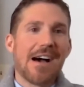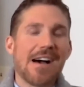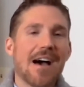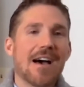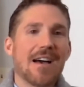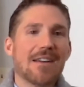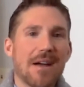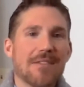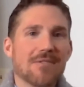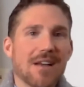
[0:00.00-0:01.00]
I, would
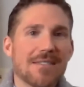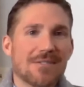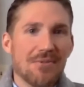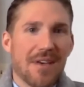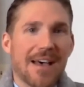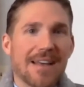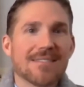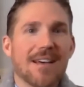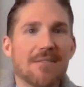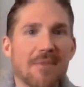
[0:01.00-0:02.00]
rather not do
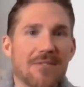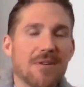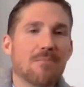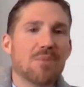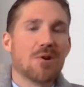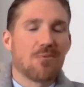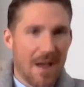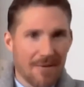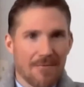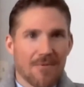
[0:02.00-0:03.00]
that. I'd rather not be
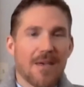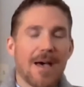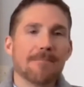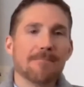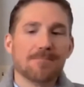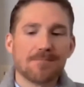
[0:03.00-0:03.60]
around for that.